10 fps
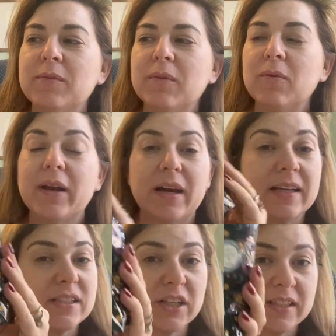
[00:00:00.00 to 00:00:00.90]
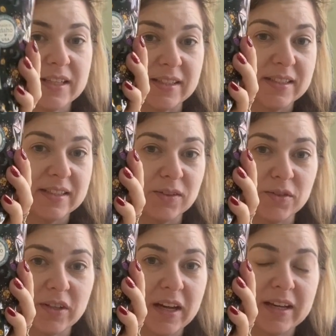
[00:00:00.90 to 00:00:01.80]
when I started Scentsy
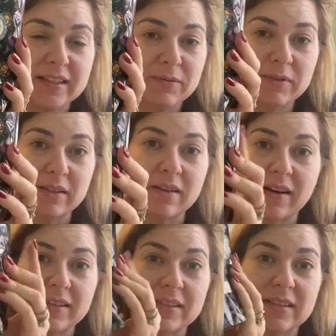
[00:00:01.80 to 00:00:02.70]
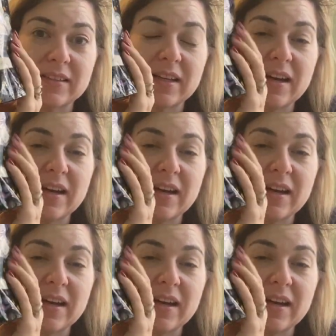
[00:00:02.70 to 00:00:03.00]
Soak, it did not exist, and